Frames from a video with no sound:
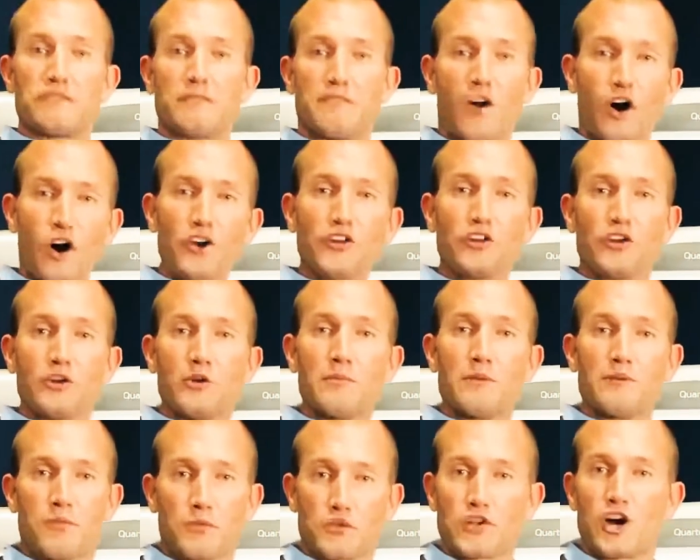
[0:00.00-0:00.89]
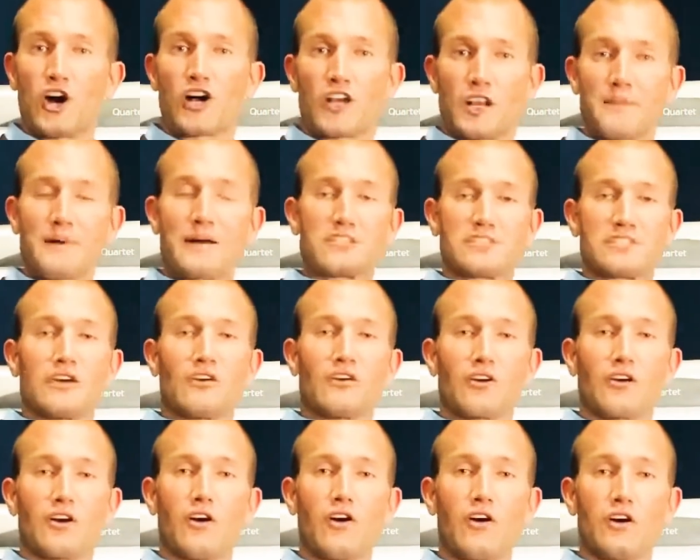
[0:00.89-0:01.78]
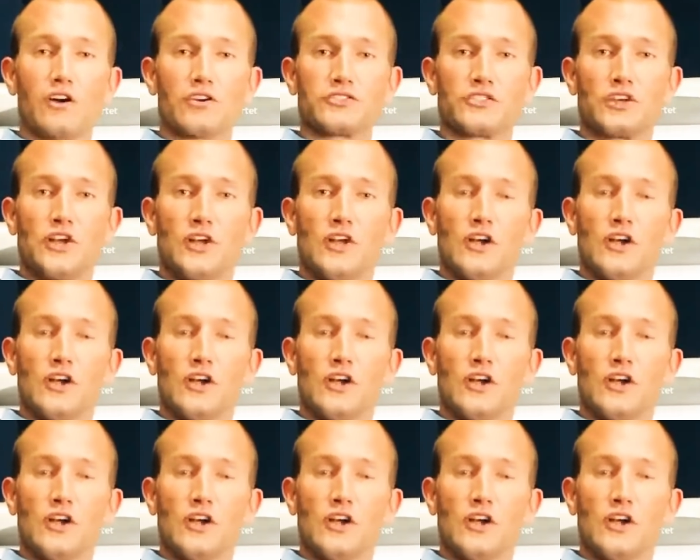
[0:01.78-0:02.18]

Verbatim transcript: volume if we're talking about selling cars.